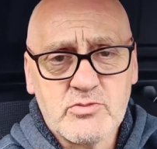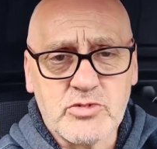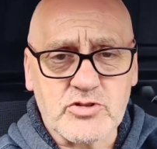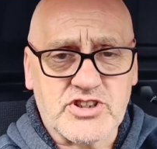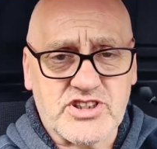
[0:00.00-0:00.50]

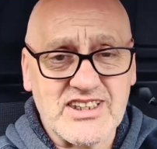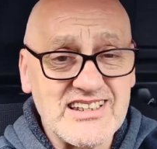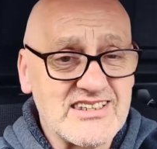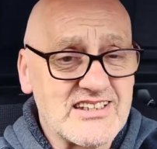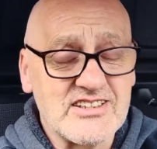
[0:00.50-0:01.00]
But
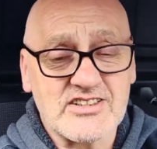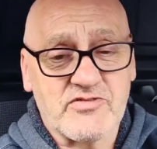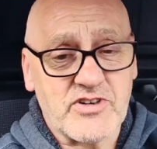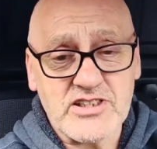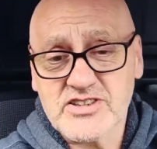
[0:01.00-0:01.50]
still these
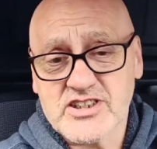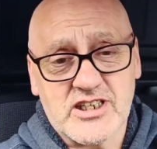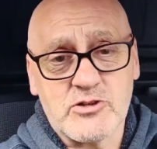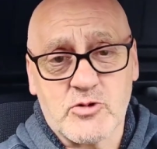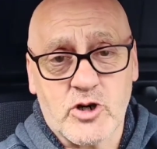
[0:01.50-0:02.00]
events
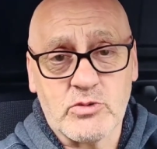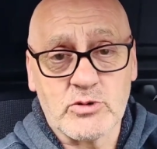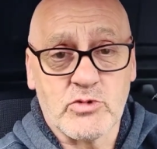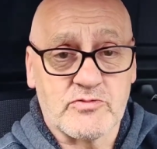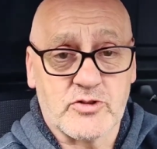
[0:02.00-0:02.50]
keep
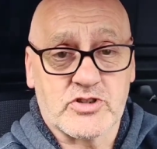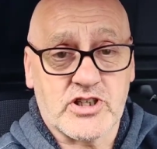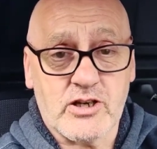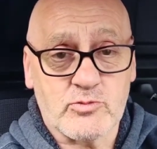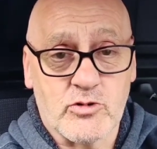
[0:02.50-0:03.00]
coming. We've just
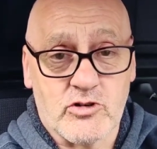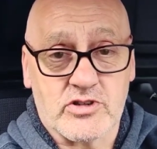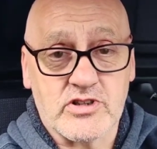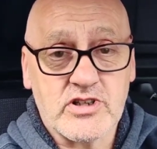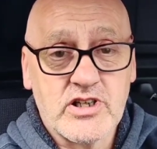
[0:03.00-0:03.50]
had one.